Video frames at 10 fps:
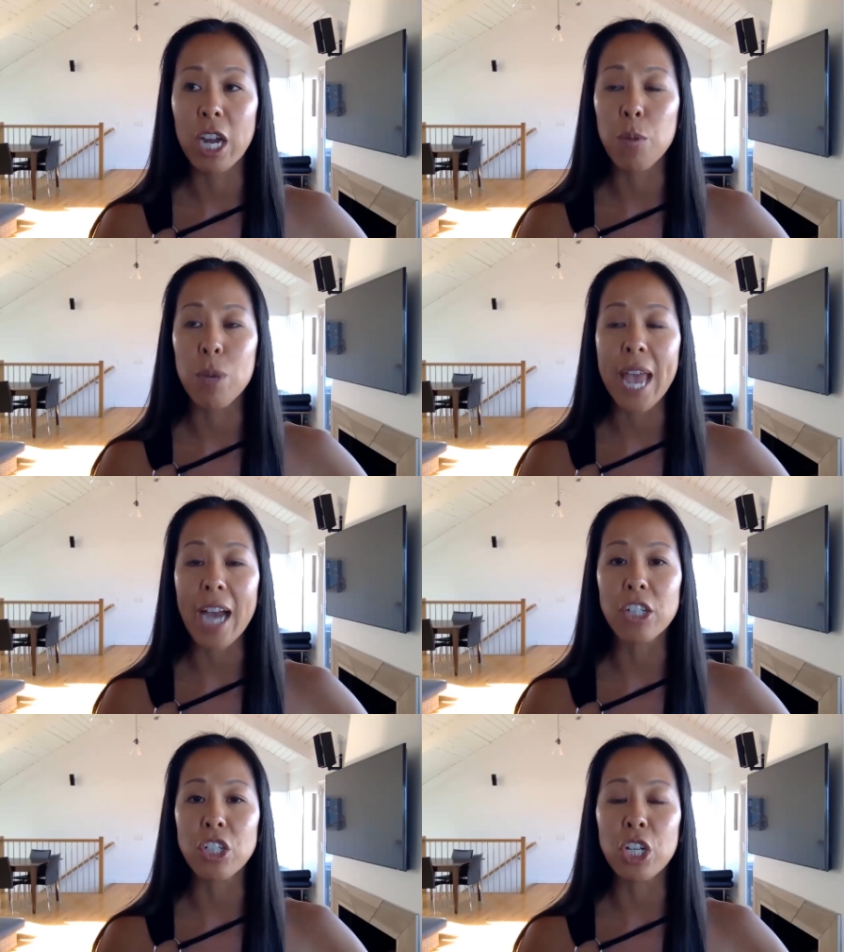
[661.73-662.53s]
And we
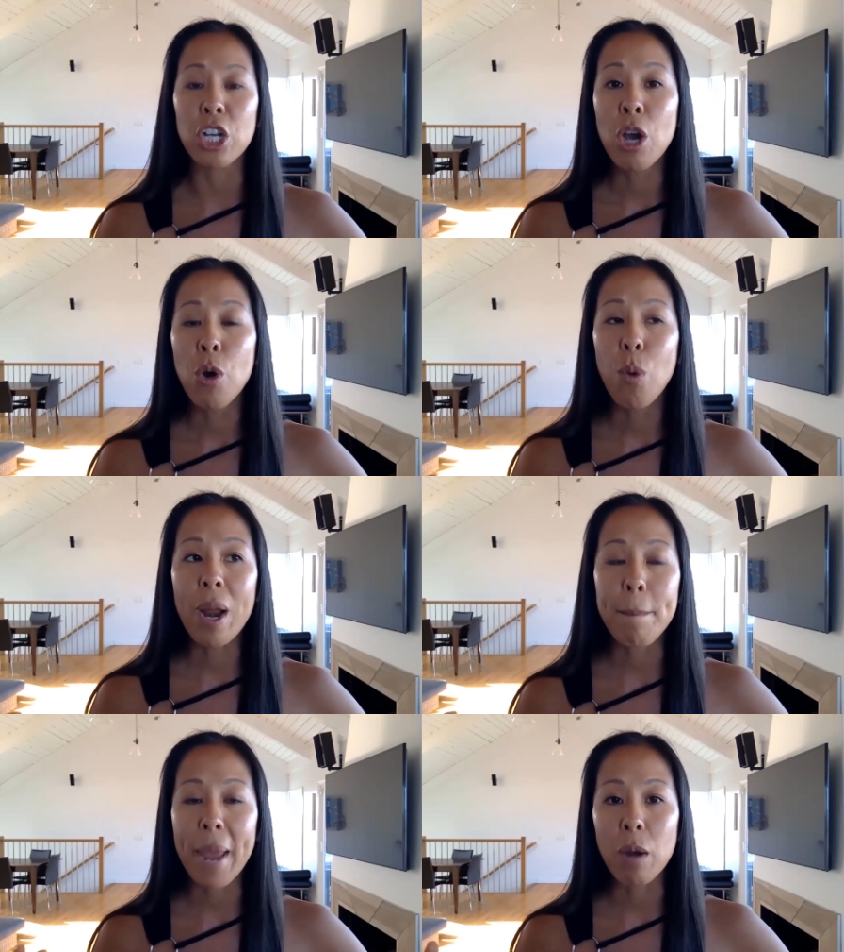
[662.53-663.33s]
actually
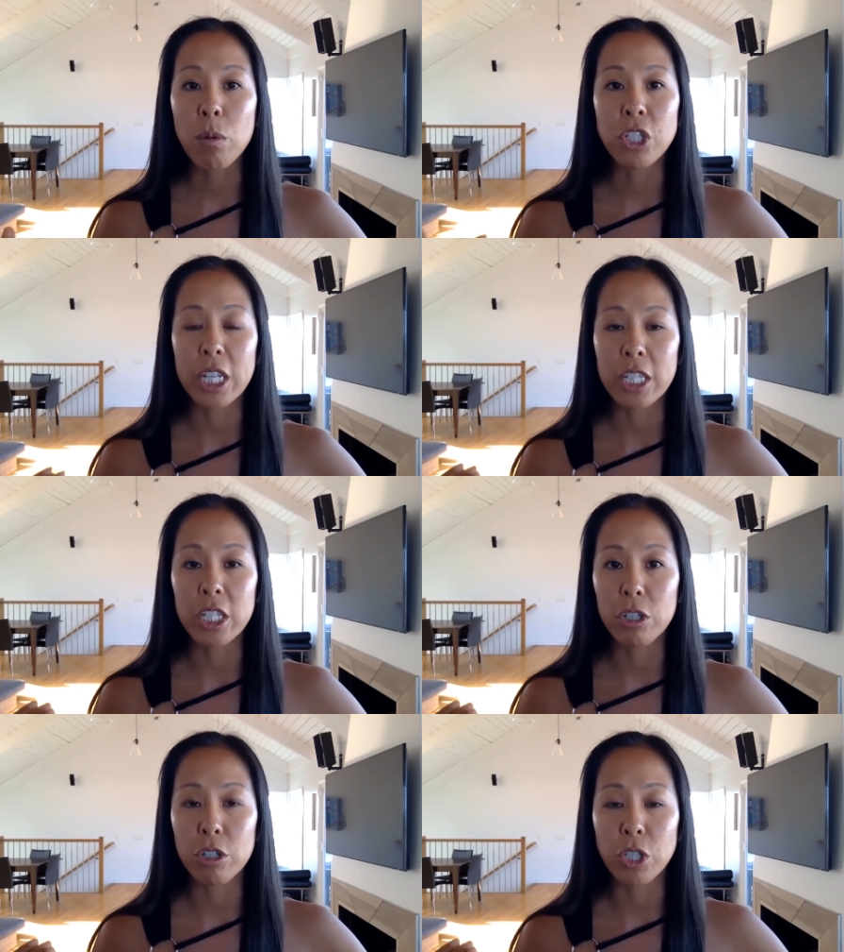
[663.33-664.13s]
went backwards into
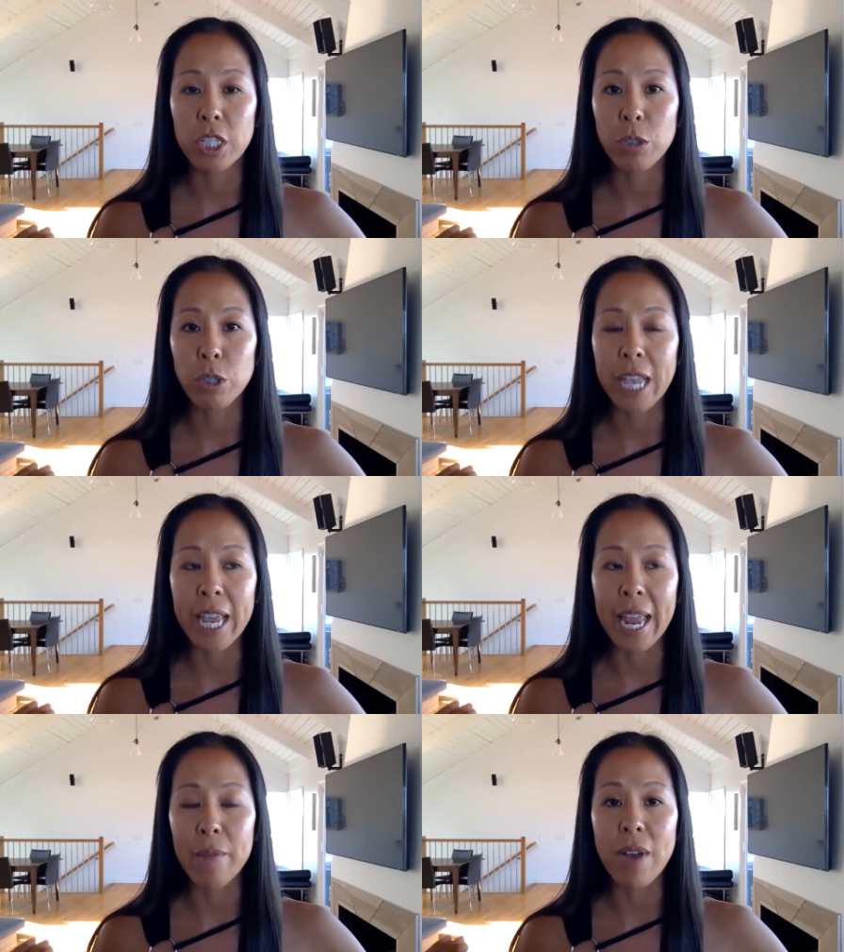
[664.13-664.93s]
her skill set
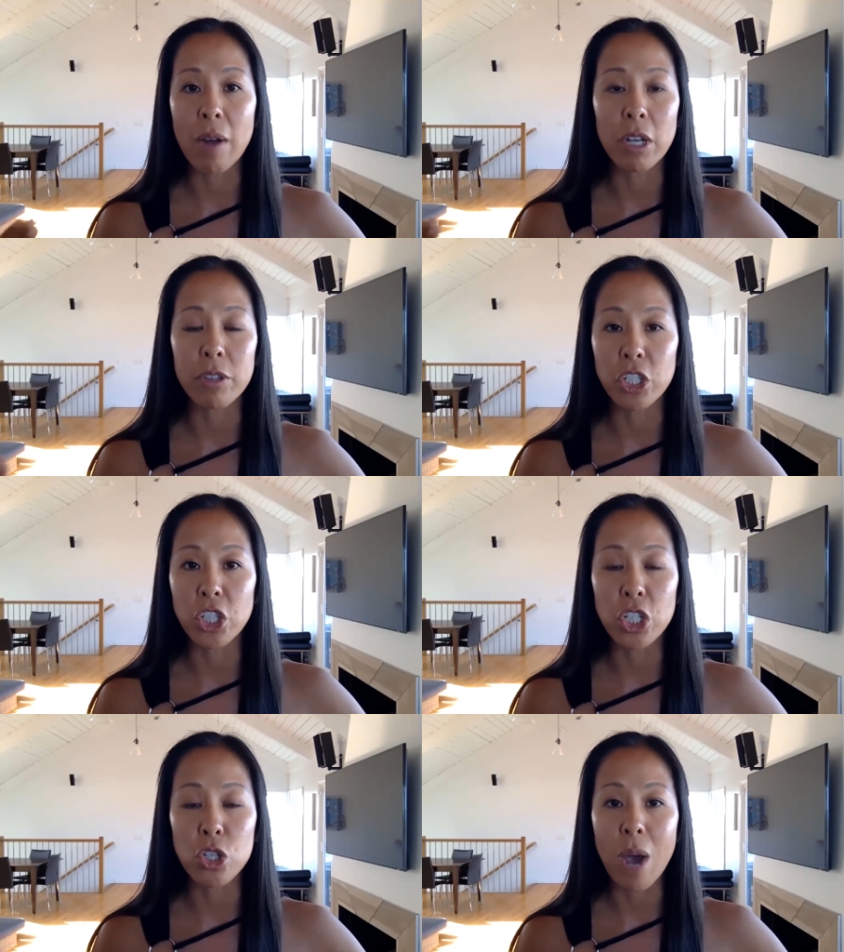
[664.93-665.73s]
and found out that
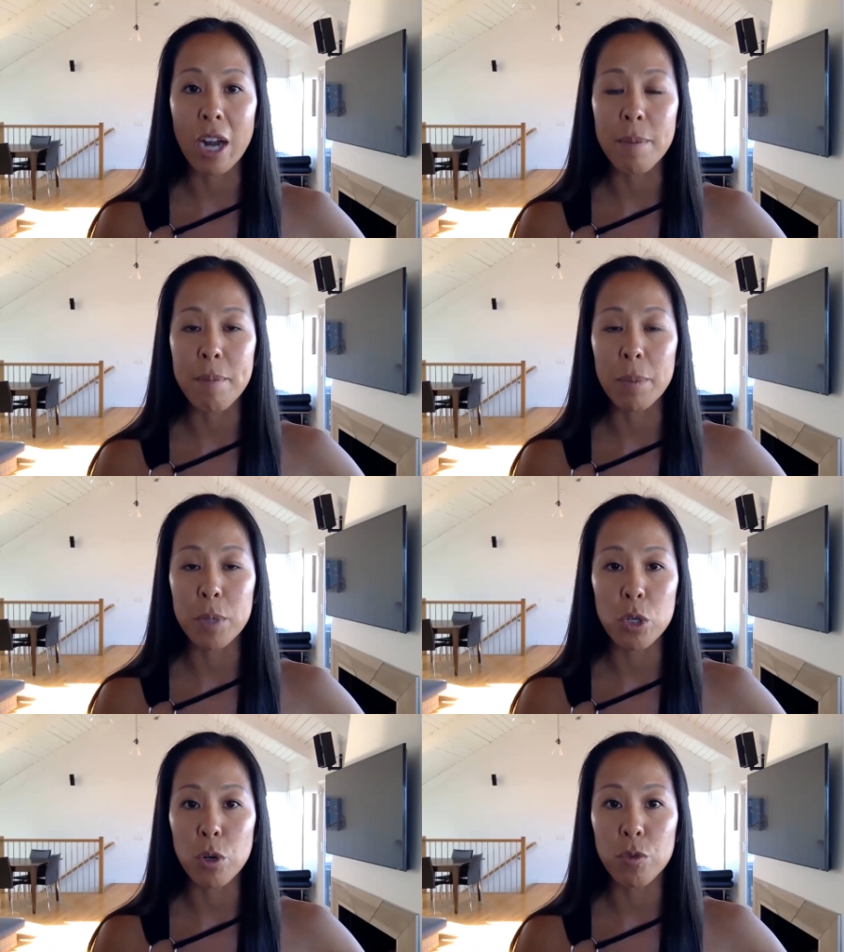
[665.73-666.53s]
she knew how to make
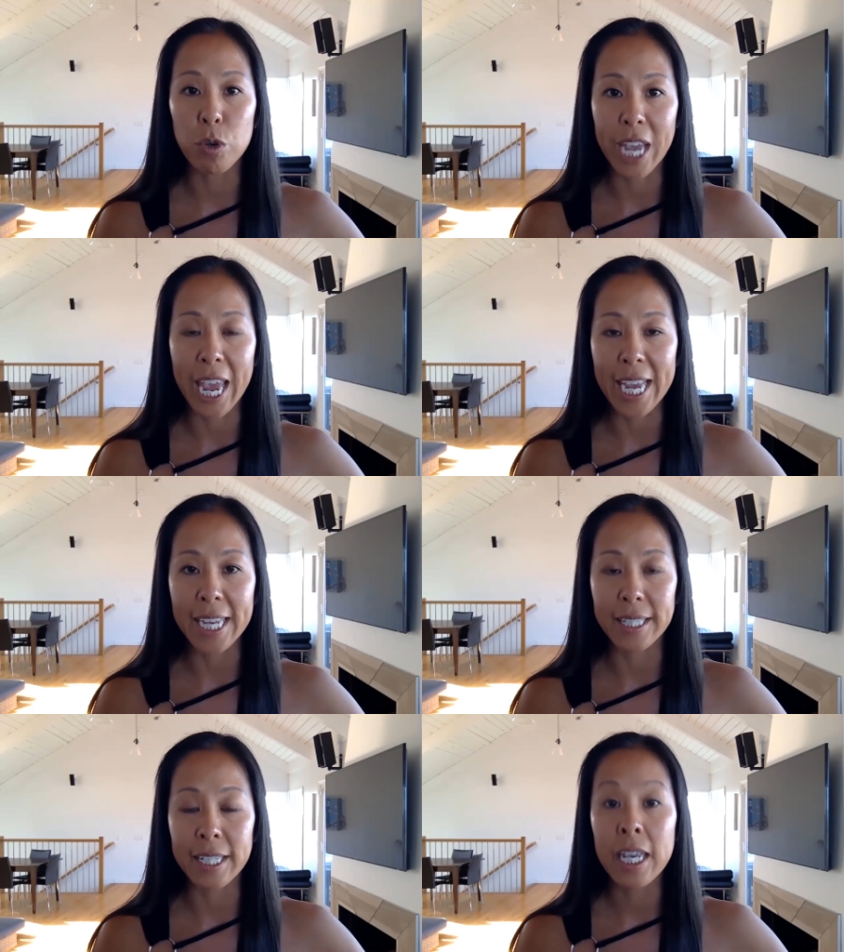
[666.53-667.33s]
beautiful
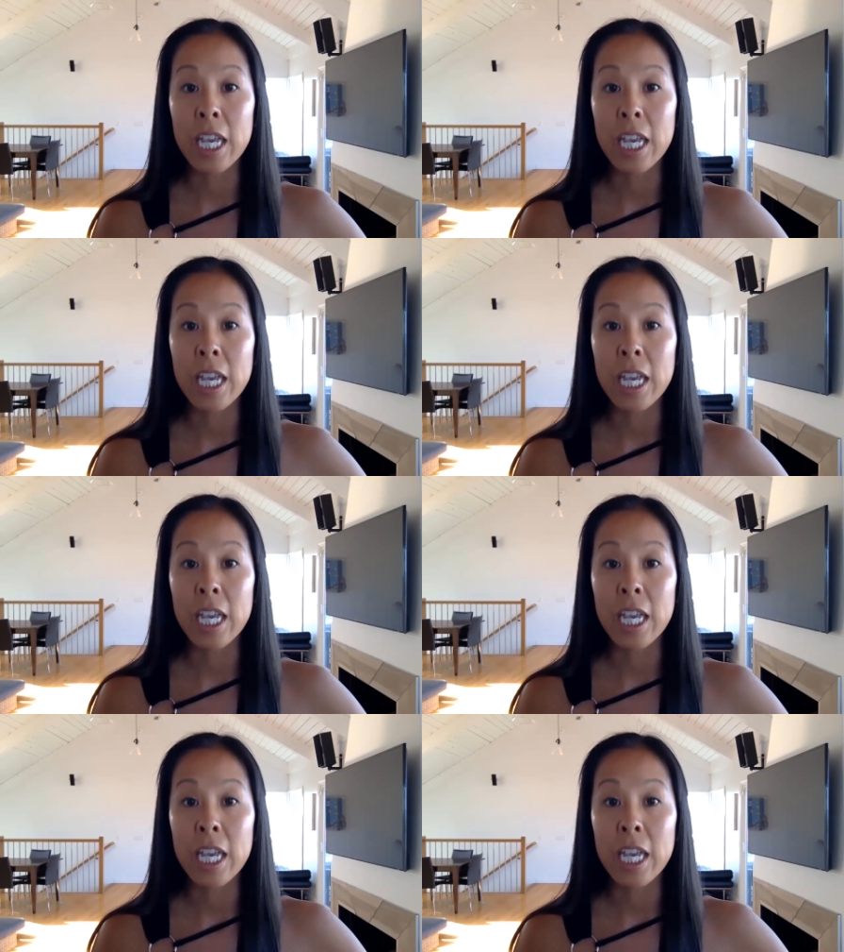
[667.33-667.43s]
cakes.